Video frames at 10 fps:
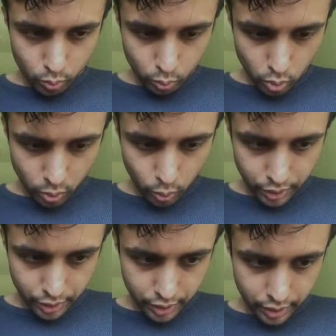
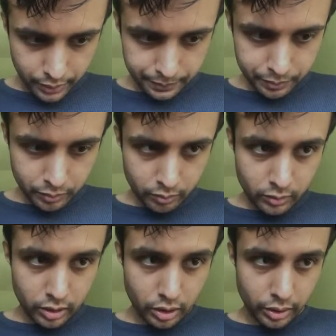we're
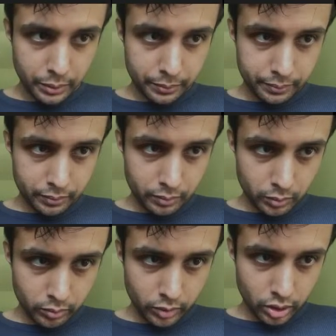doing
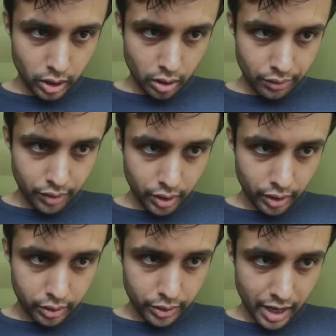stuff. Okay,
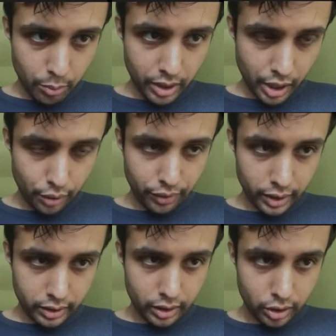so now we kind of
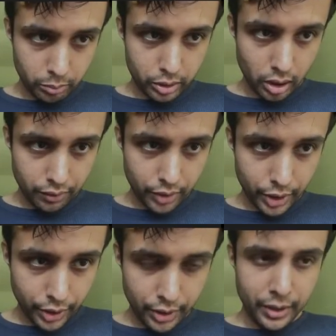like did some stuff
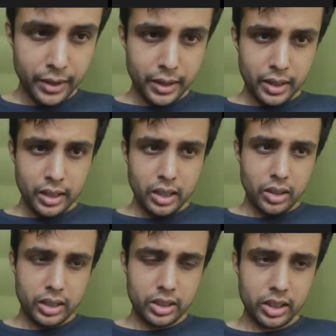there.
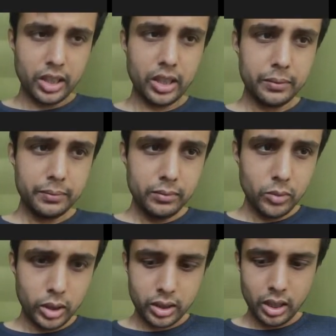Let's
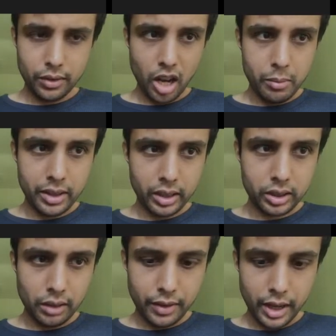kind of comment that
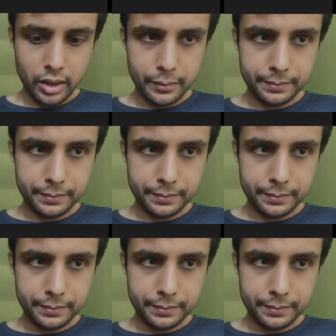stuff out.